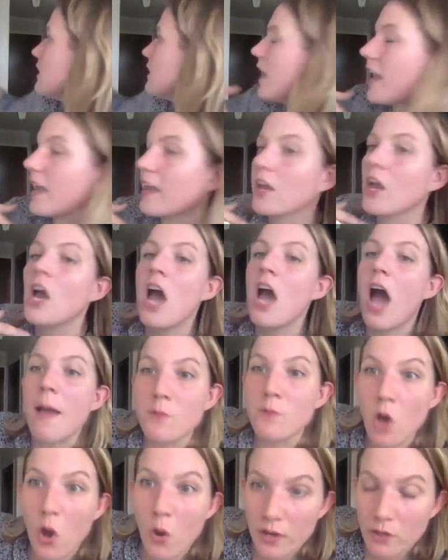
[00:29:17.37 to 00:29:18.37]
like
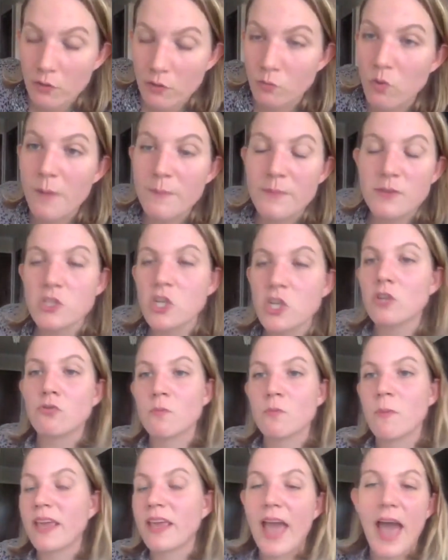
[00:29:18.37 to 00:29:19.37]
I'm going rummaging
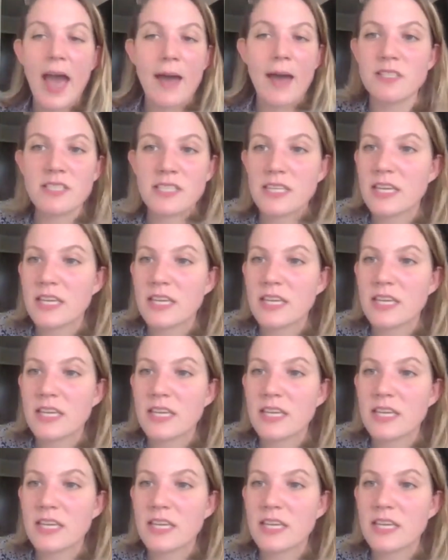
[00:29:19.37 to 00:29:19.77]
through my cabinets,